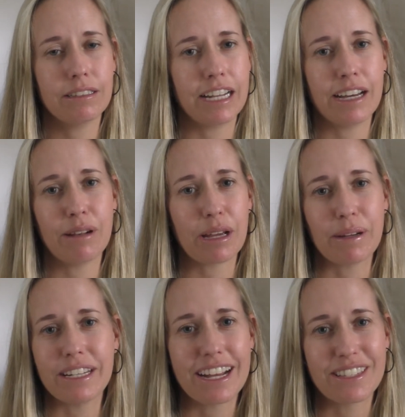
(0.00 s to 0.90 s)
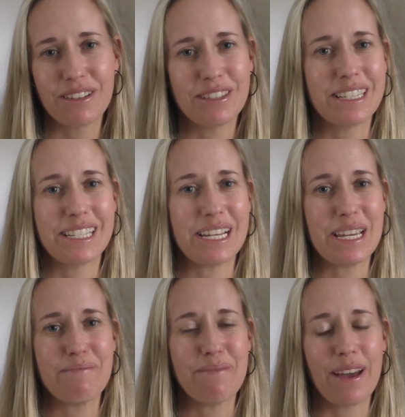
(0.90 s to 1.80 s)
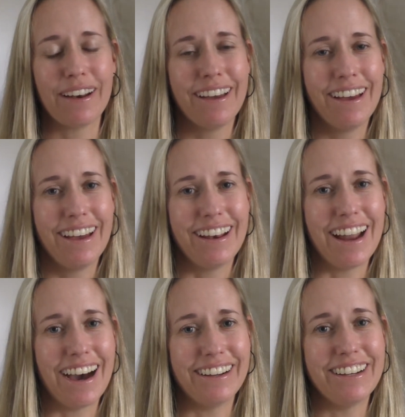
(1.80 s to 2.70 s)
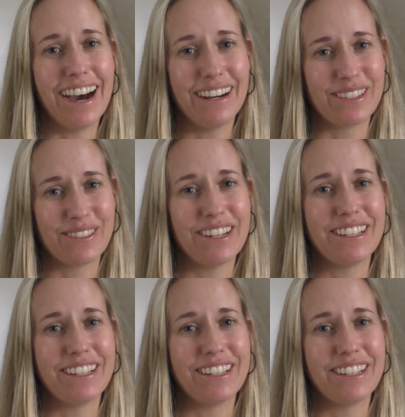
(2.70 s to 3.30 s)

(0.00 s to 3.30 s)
my dad's gone to sleep, and now it's when